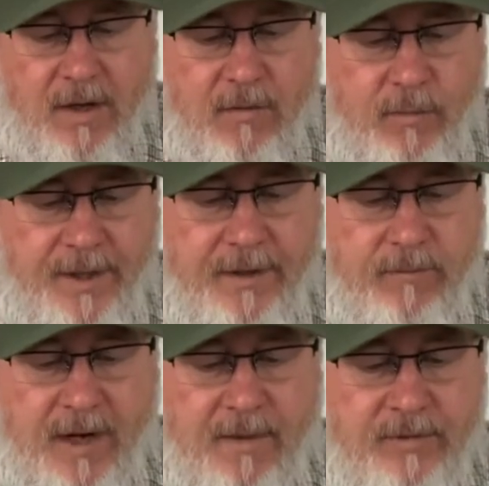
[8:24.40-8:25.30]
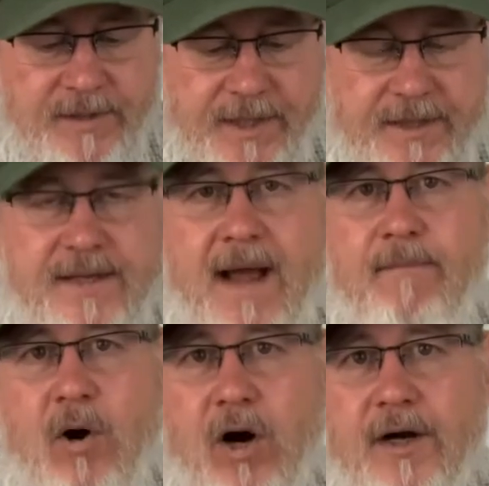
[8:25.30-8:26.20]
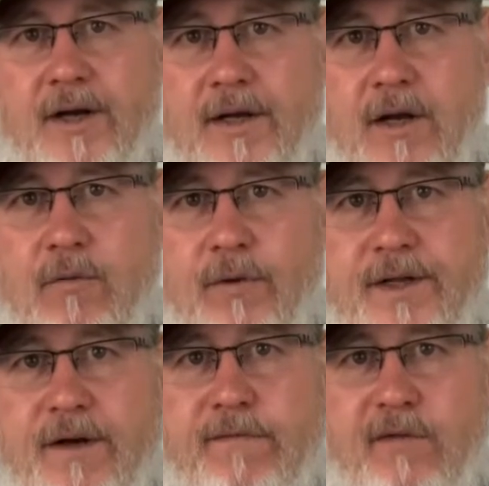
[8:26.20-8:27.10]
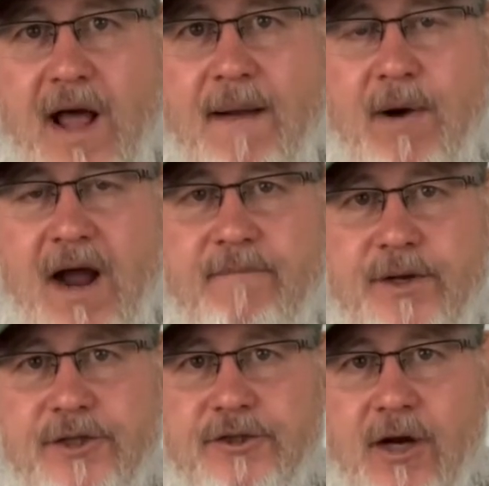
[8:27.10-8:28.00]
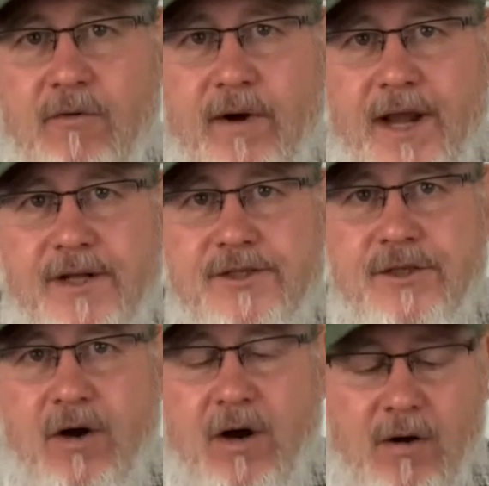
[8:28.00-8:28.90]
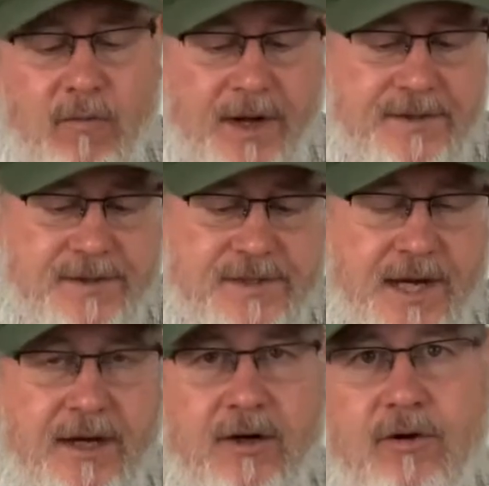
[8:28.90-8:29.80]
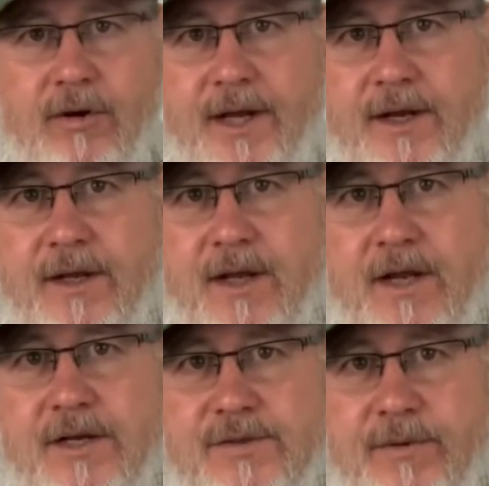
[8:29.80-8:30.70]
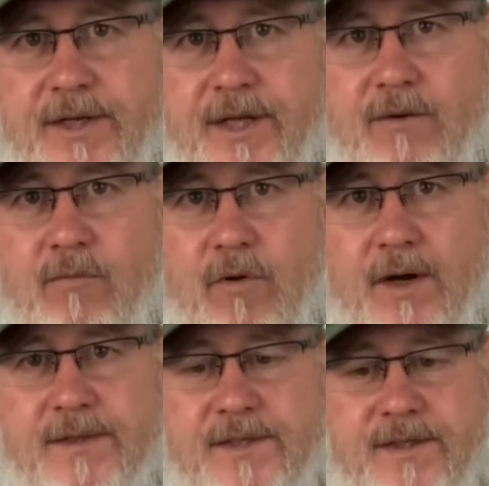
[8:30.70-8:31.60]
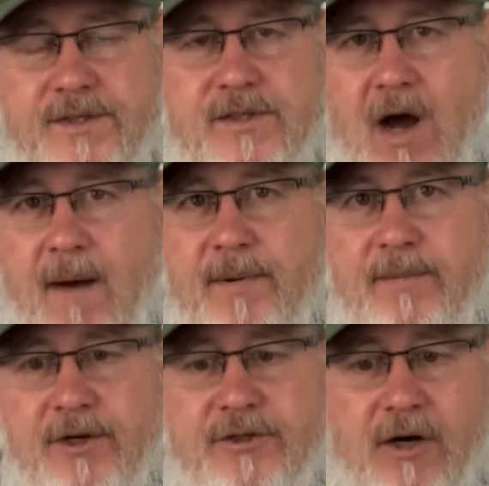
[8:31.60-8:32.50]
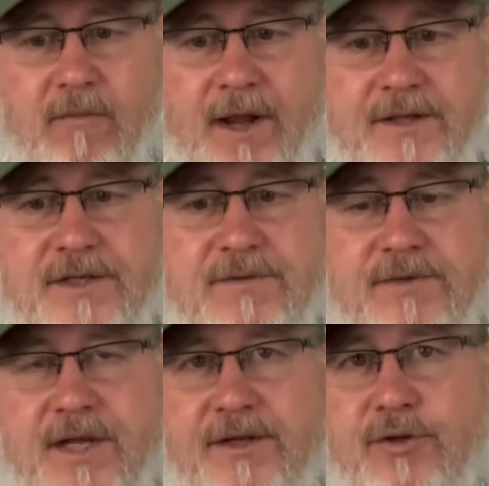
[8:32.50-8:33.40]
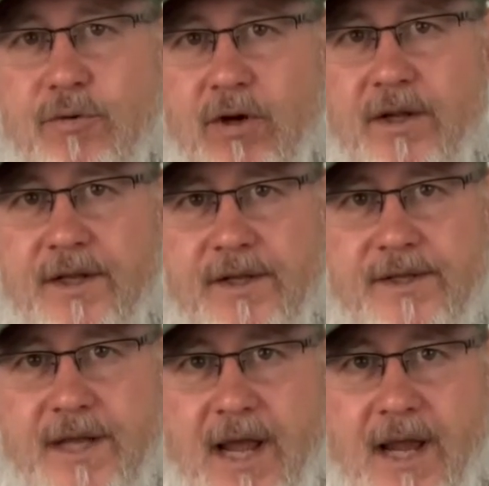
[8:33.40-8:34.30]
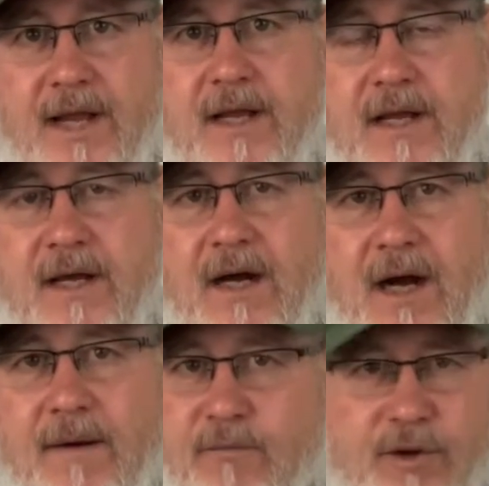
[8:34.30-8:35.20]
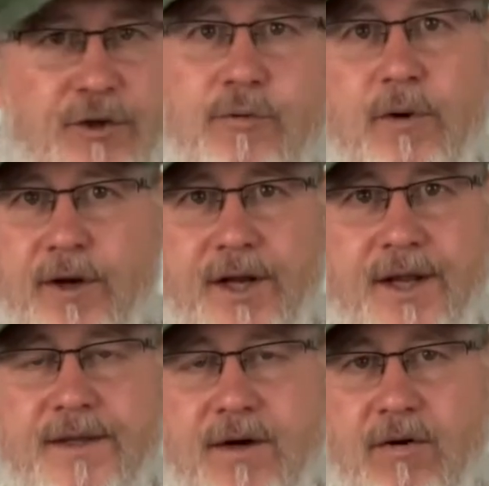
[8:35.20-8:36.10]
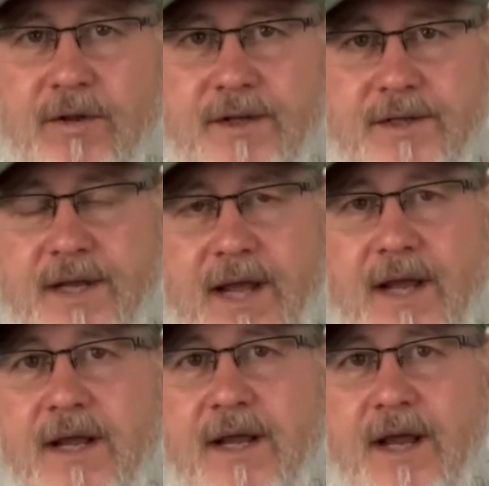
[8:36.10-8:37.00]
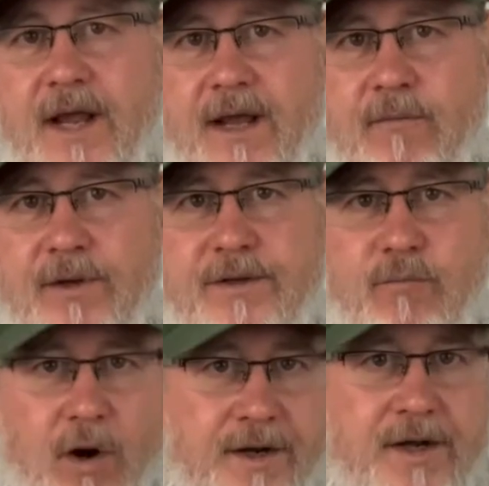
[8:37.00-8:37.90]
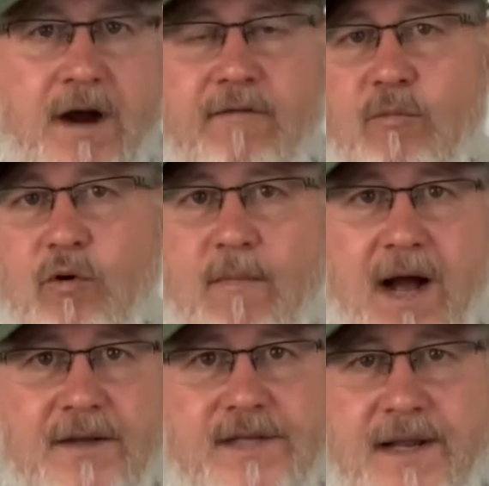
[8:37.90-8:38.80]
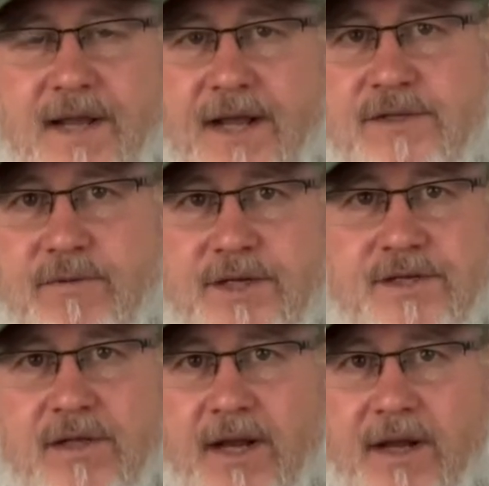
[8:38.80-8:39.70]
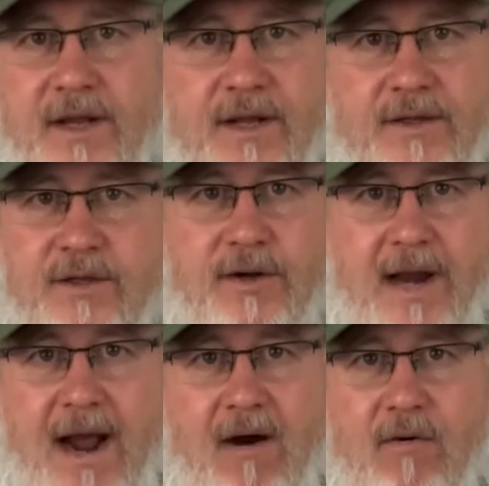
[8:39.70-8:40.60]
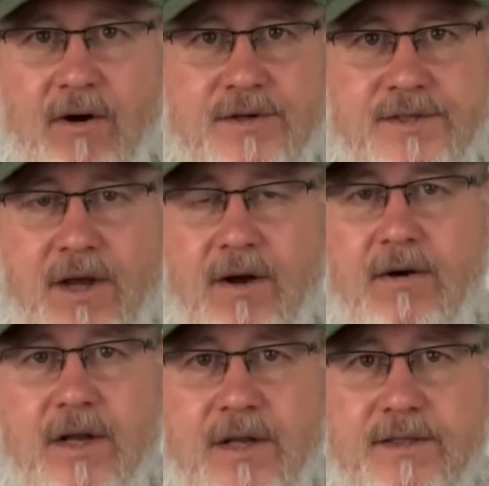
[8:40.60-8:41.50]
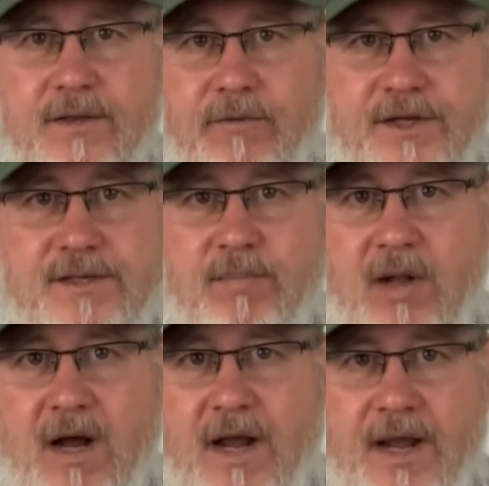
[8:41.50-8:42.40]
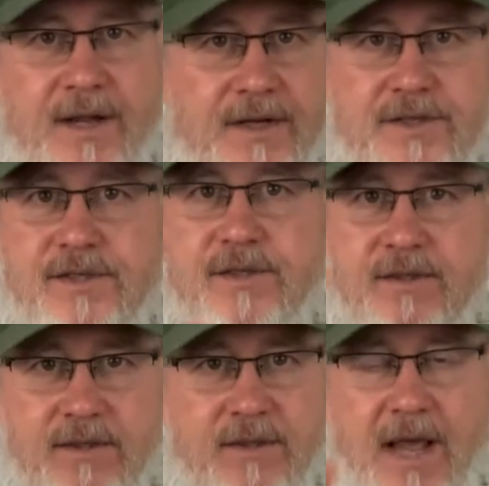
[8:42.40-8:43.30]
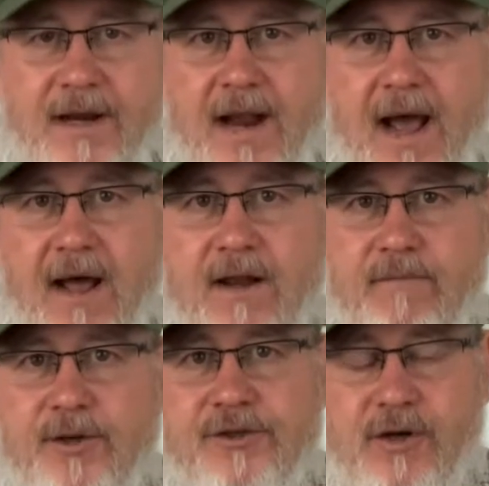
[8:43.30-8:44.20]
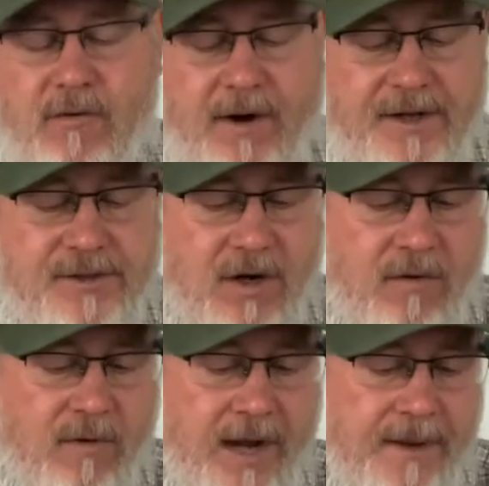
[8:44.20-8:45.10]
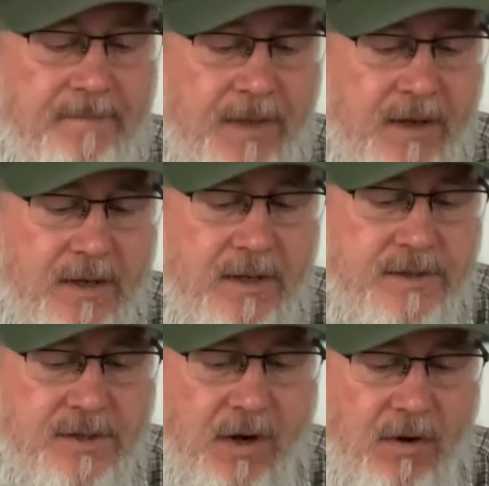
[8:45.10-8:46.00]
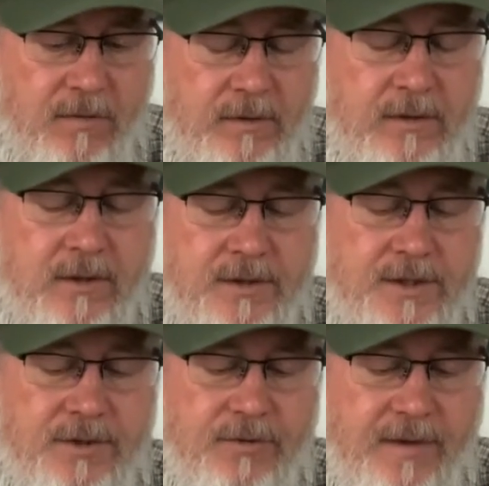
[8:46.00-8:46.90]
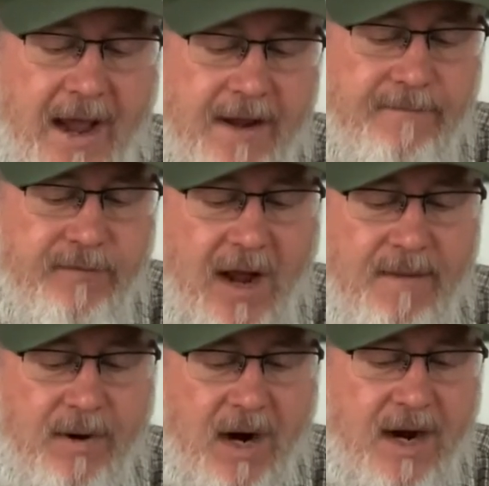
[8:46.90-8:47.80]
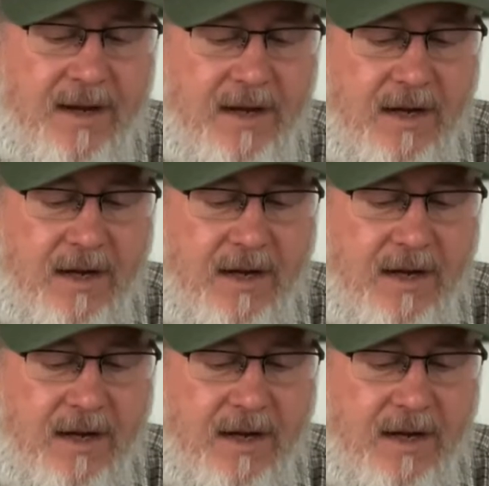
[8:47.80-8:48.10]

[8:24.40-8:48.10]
we were able to hit that mark. We did a flyby of Muir Trail Ranch on our way to Sanger Creek because we didn't want to stop at Muir Trail Ranch because it was like too early in the day. We knew we were going to get there early in the day, and we wanted to cover more miles that day. So we just it took an hour or so to resupply and then just headed out of Muir Trail Ranch on our way. So to do that flyby